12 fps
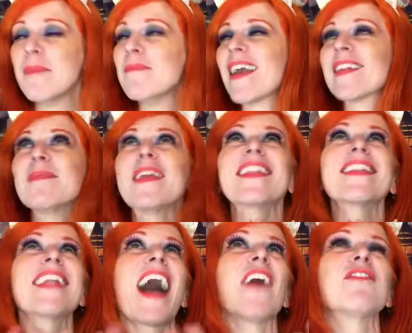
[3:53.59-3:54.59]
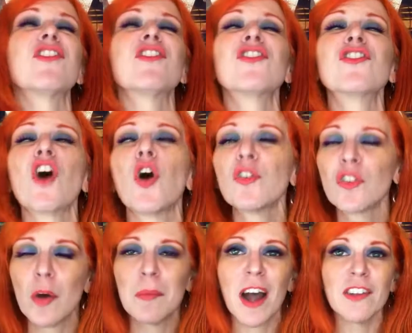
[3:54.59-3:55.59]
It makes me laugh
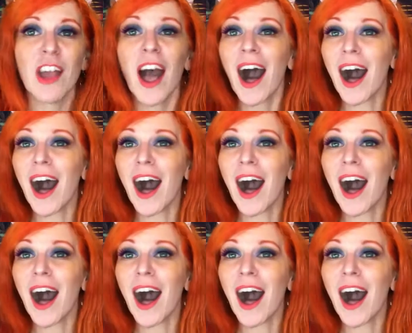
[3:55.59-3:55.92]
so much.